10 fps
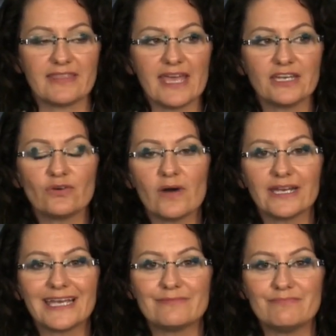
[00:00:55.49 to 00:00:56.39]
They don't
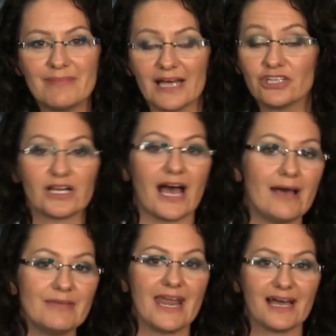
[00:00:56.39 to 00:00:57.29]
want to admit, look,
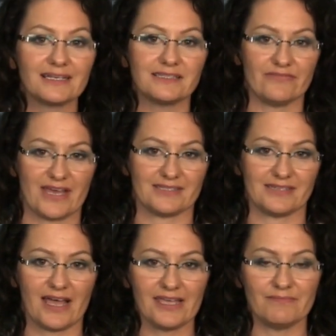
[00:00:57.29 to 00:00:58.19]
I'm an activist.
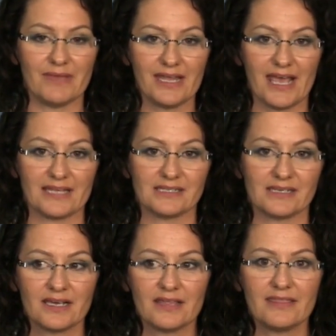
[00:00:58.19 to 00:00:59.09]
I admit it
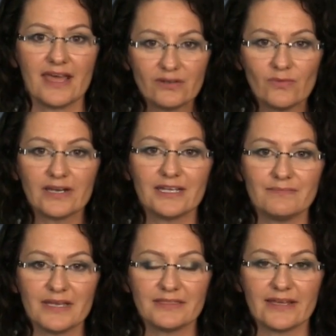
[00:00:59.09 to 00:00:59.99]
they don't want to
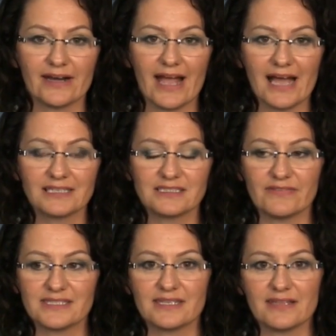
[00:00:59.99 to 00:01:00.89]
admit they're
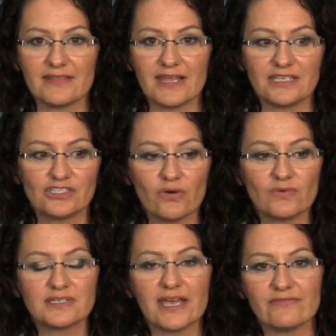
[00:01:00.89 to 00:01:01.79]
activists and then they
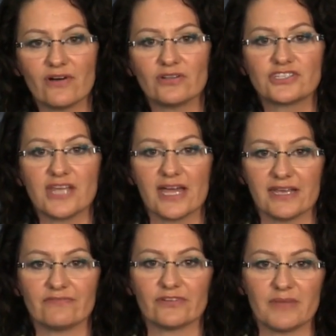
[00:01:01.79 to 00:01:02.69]
don't divulge that
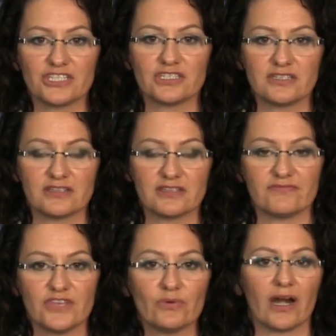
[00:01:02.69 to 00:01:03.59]
information to the
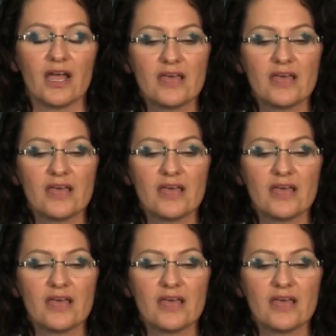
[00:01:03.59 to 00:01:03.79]
viewer.